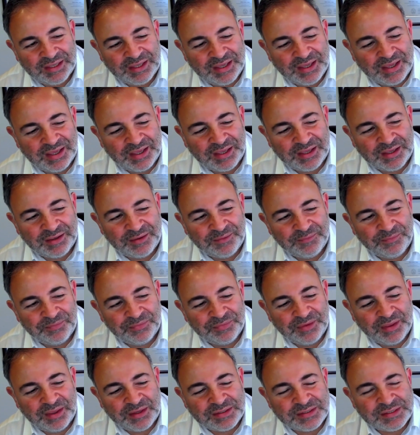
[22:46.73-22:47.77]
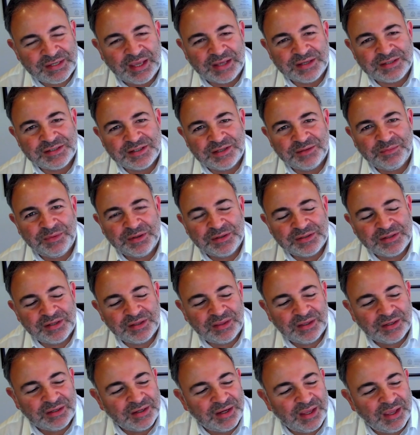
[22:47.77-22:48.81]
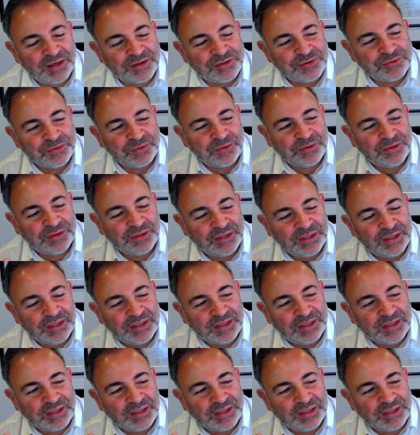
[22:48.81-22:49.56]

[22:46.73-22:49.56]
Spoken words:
A testament to the natural